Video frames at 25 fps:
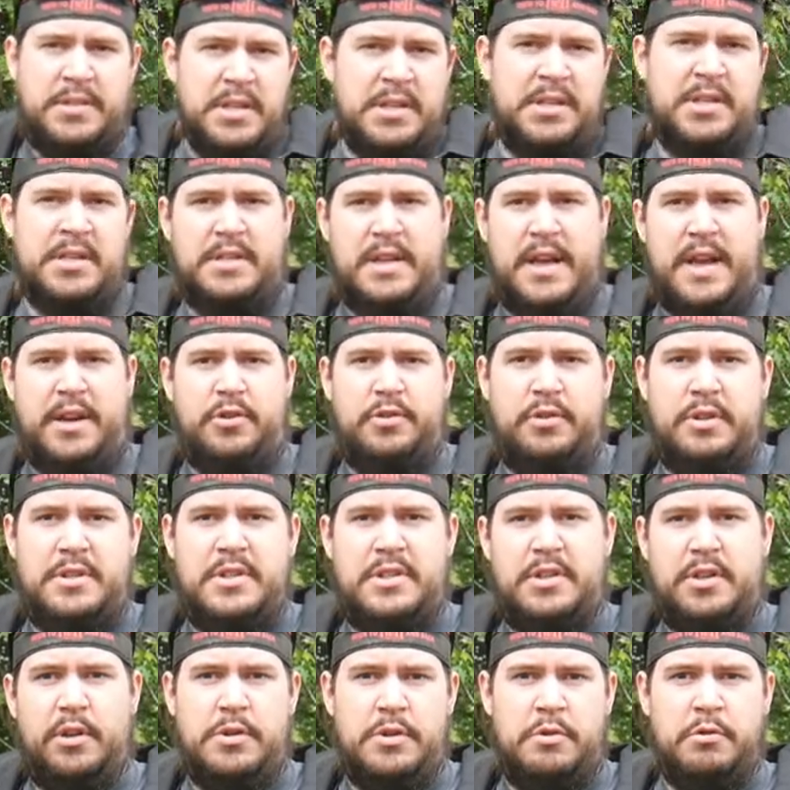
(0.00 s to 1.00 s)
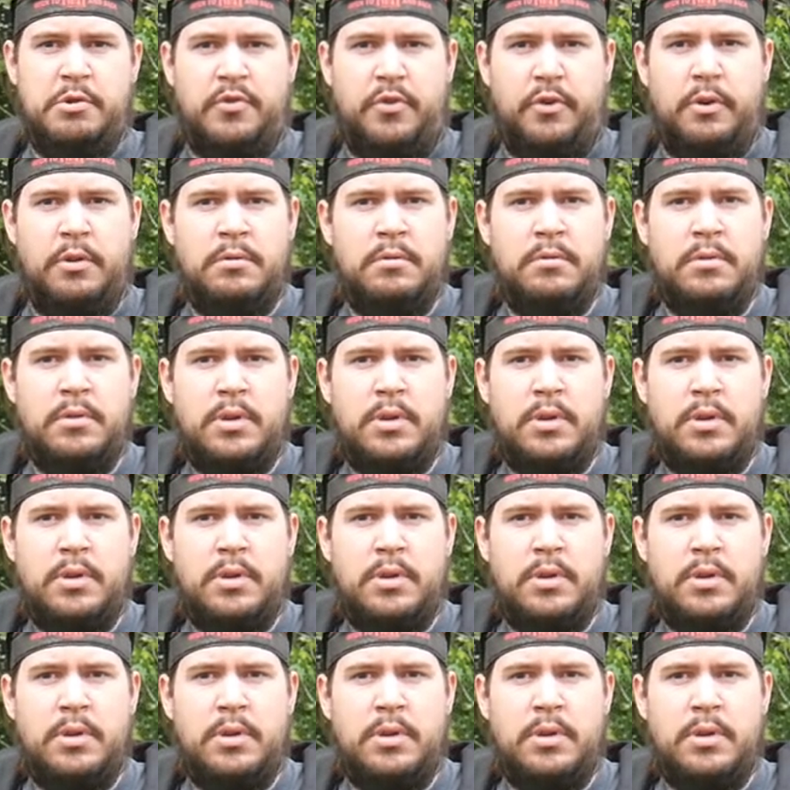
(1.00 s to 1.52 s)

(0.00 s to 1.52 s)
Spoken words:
this is actually still useful.